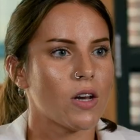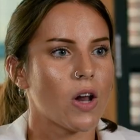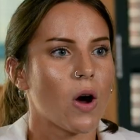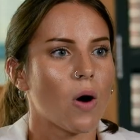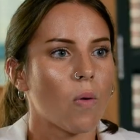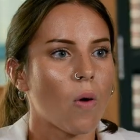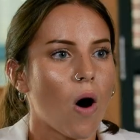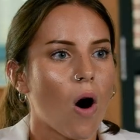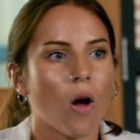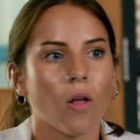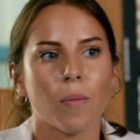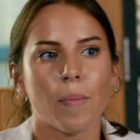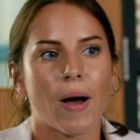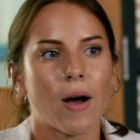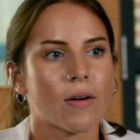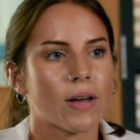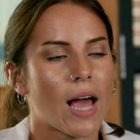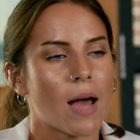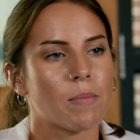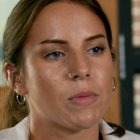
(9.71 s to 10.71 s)
know all
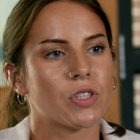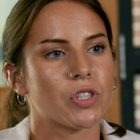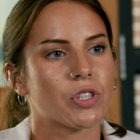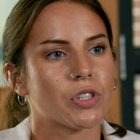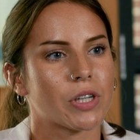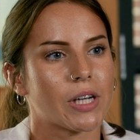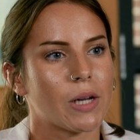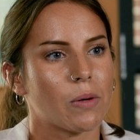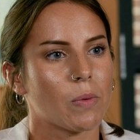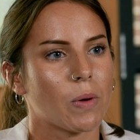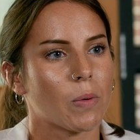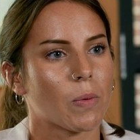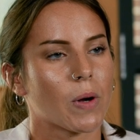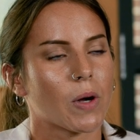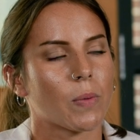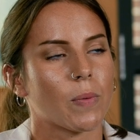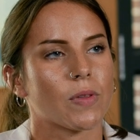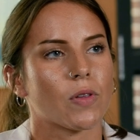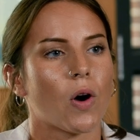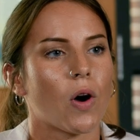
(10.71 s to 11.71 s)
about chemistry and we
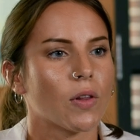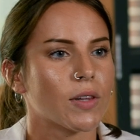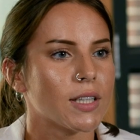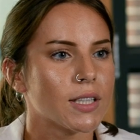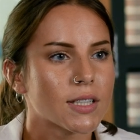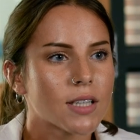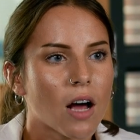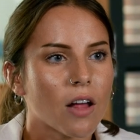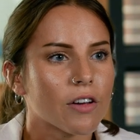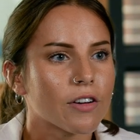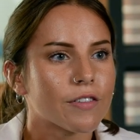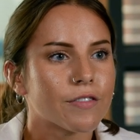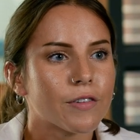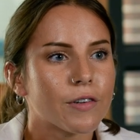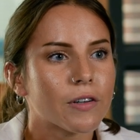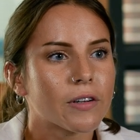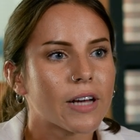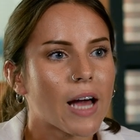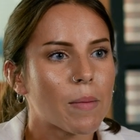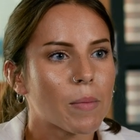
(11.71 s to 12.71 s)
work with all these
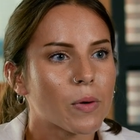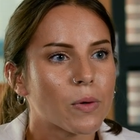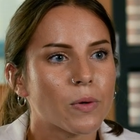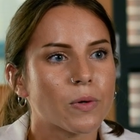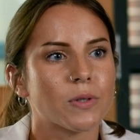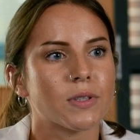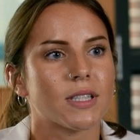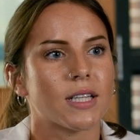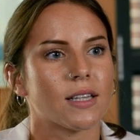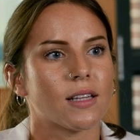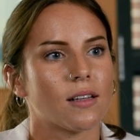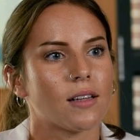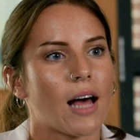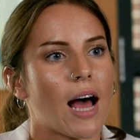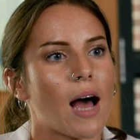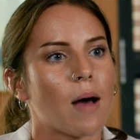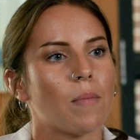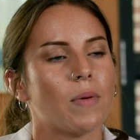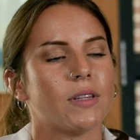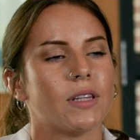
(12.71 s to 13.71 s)
colorful chemicals in the
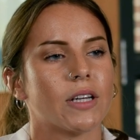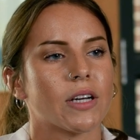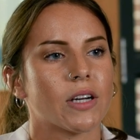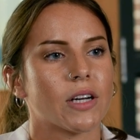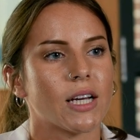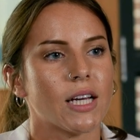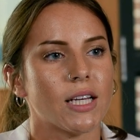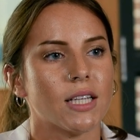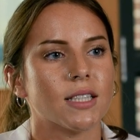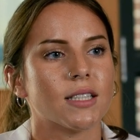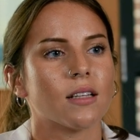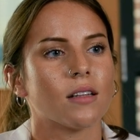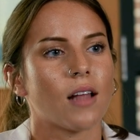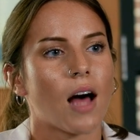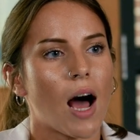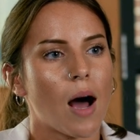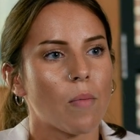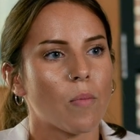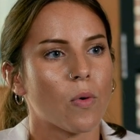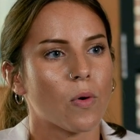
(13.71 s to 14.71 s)
lab, but there is a
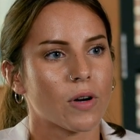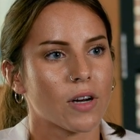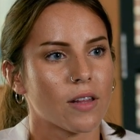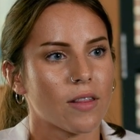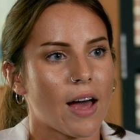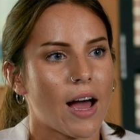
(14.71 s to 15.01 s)
lot more to